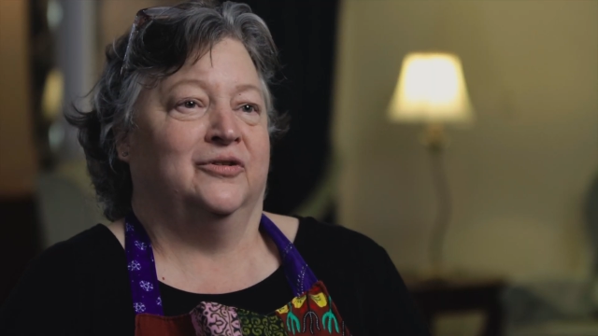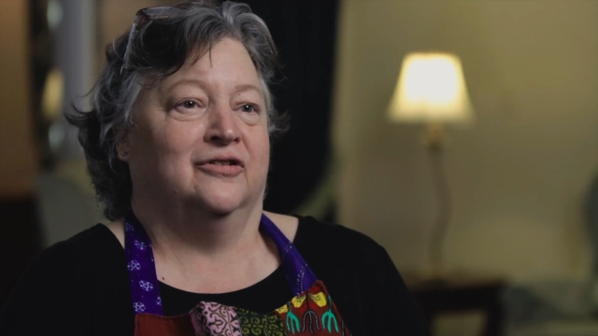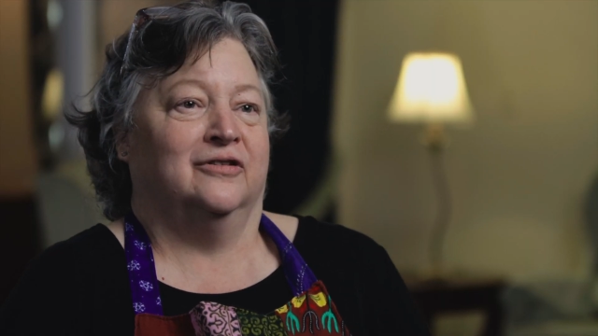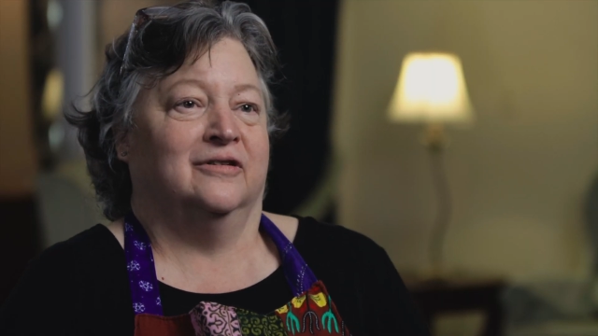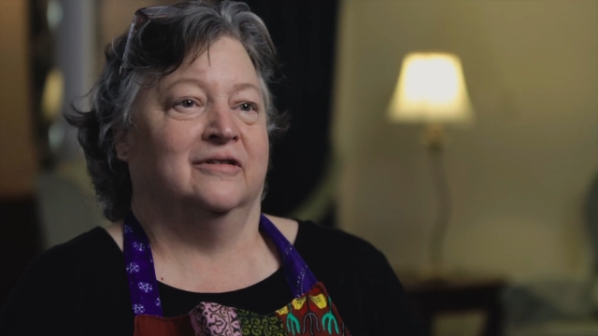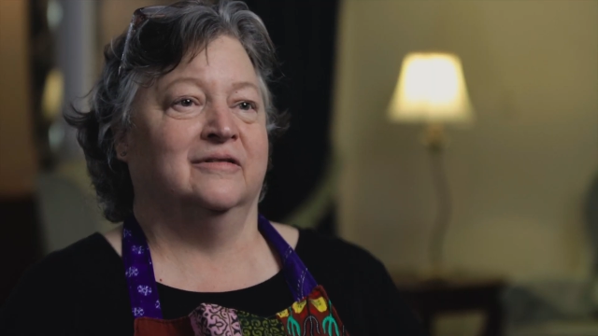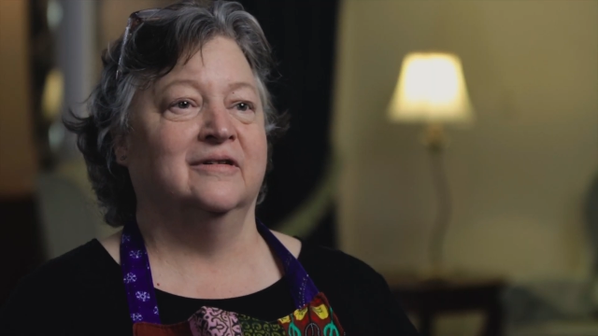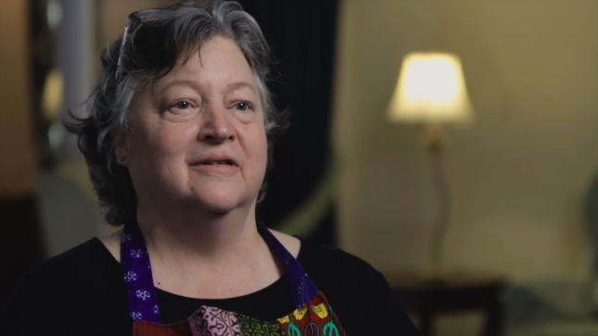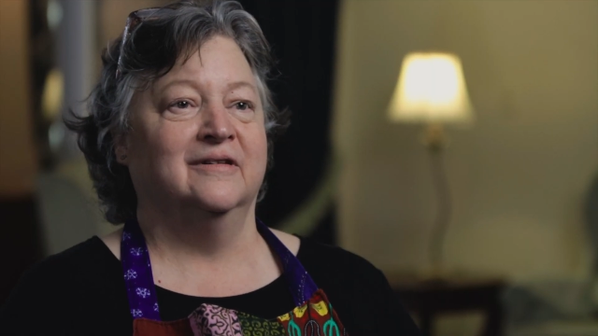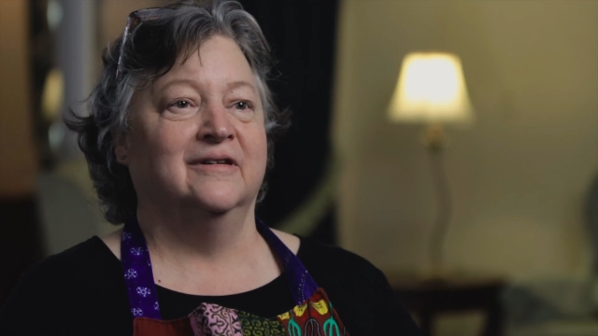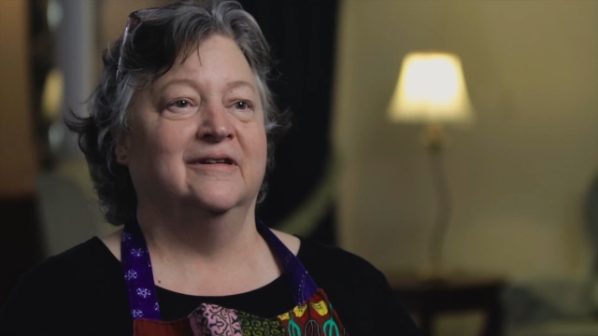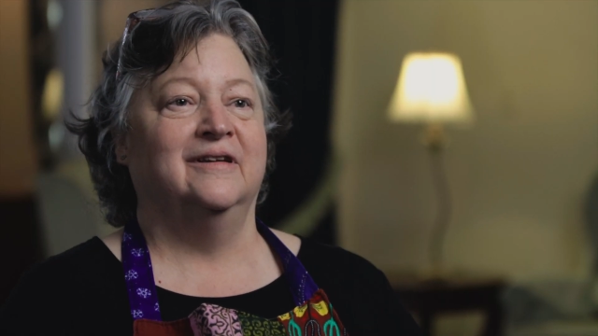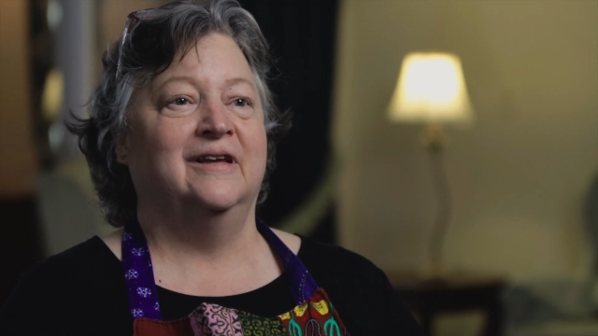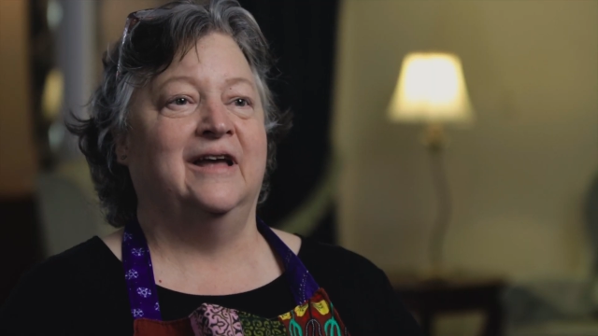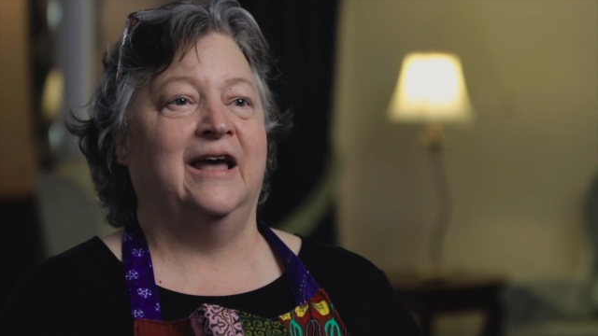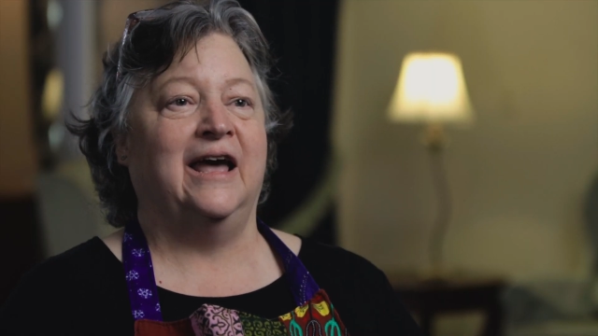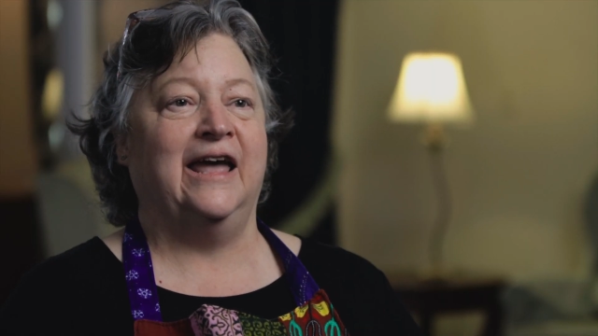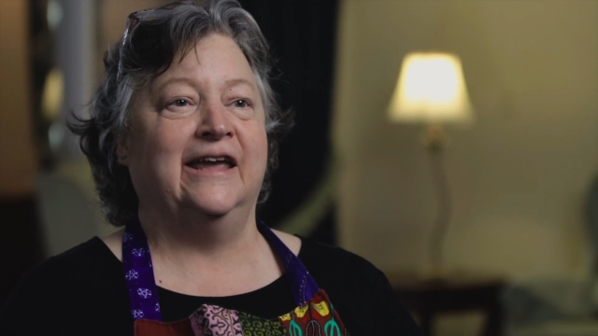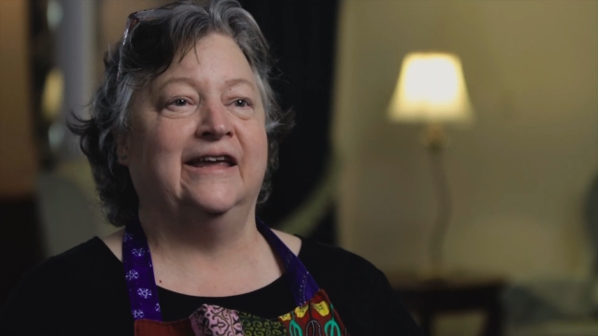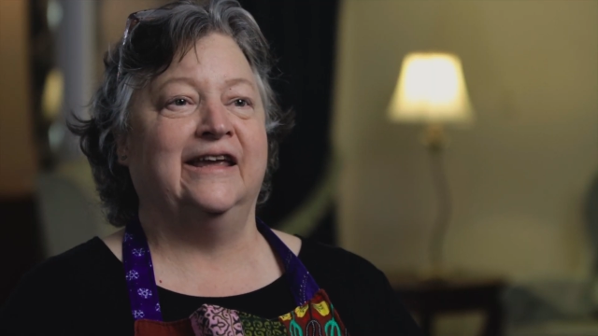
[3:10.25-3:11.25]
to
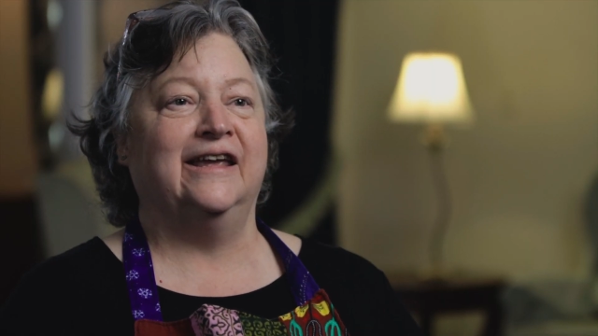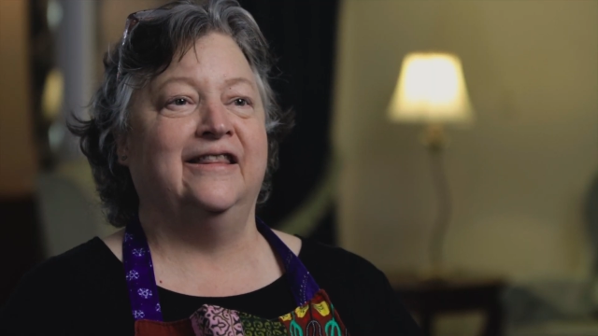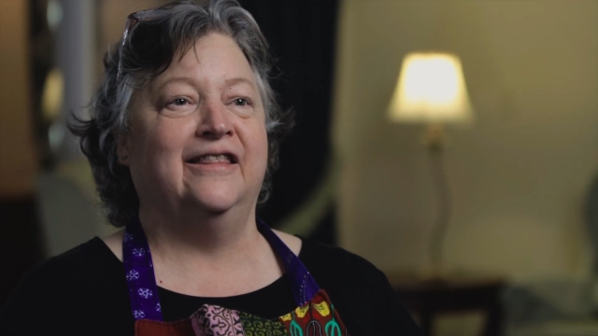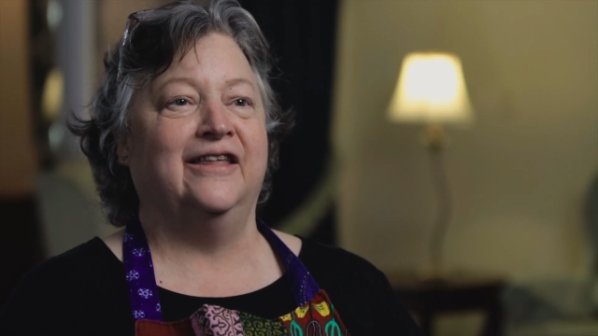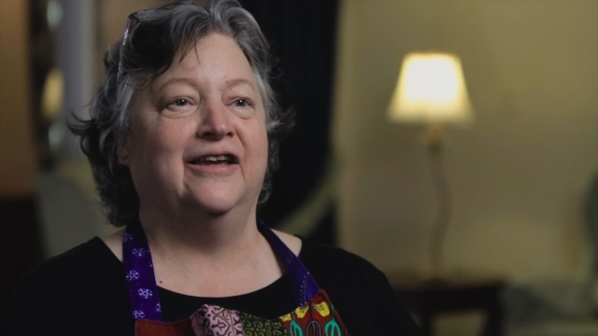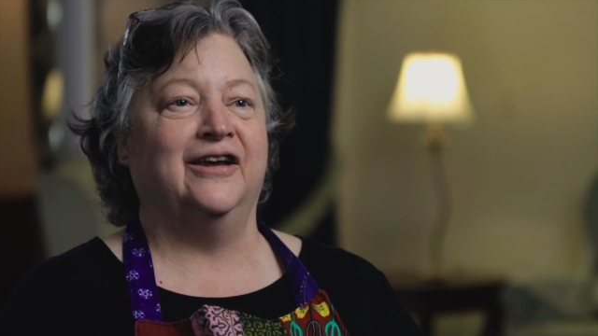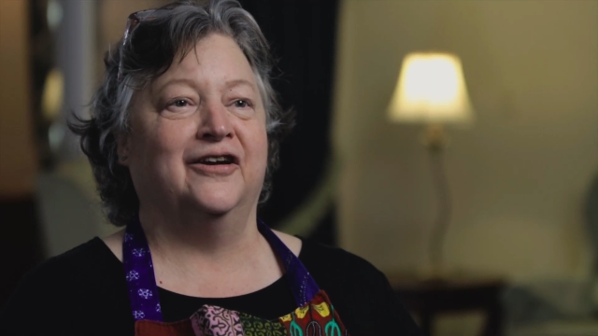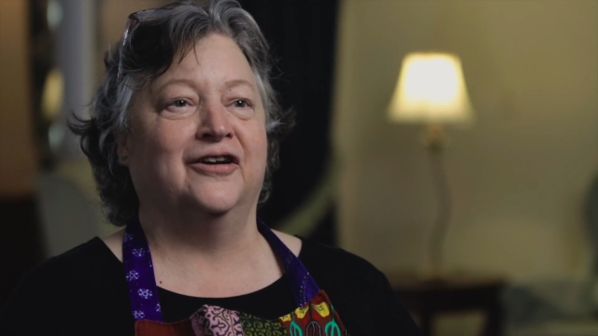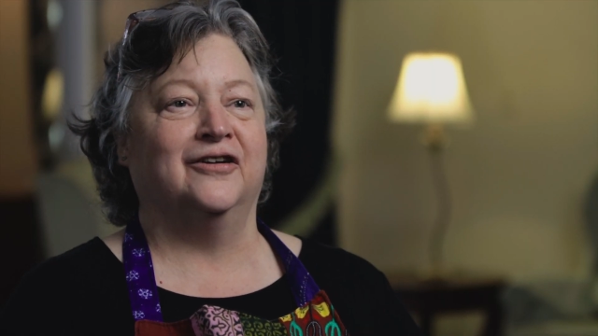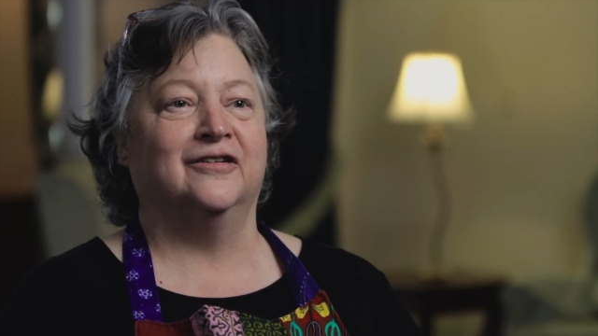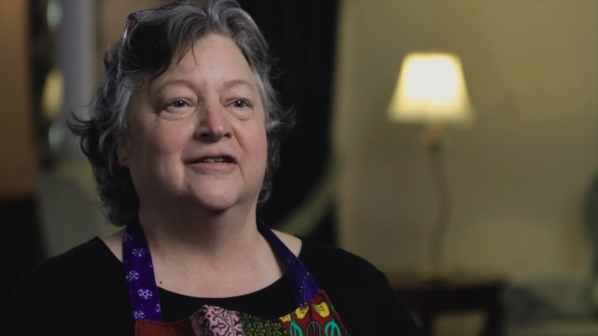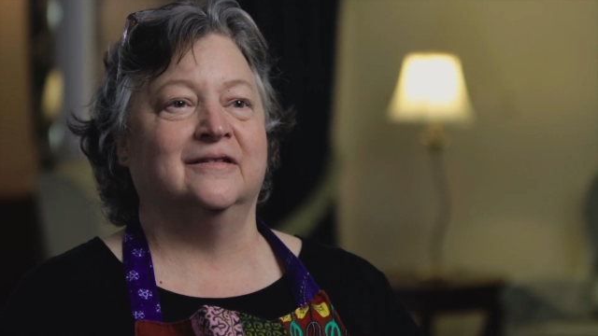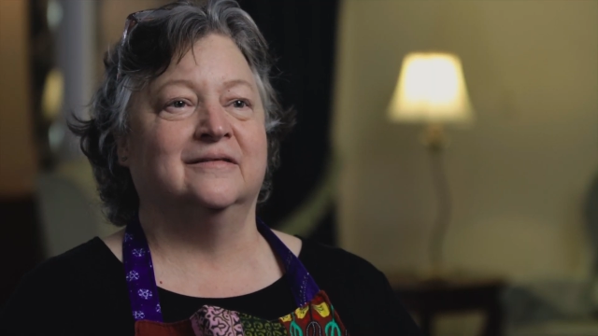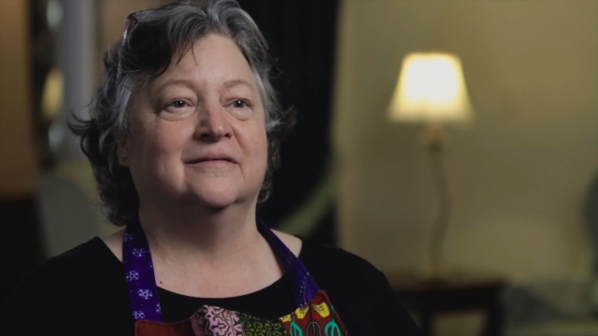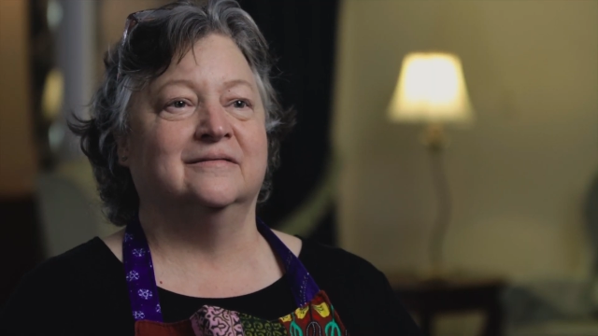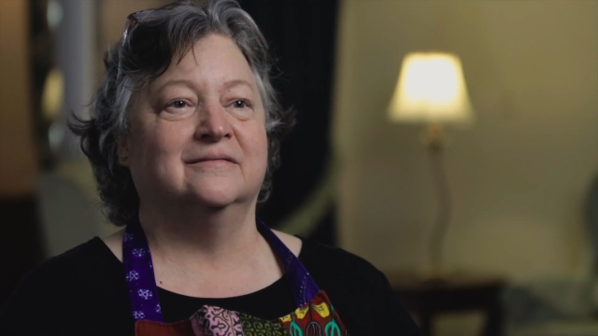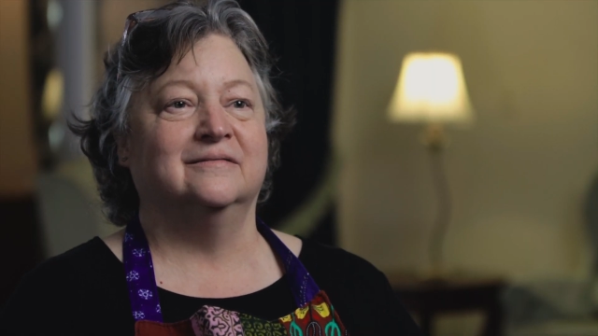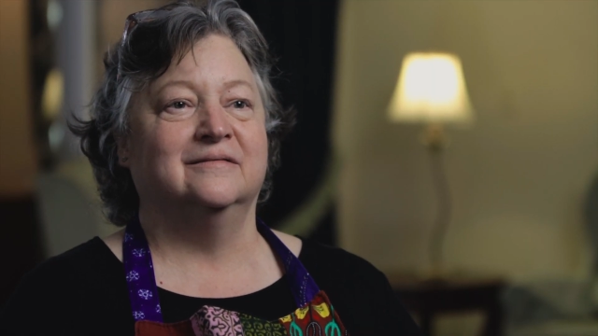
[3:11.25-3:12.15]
hang in there and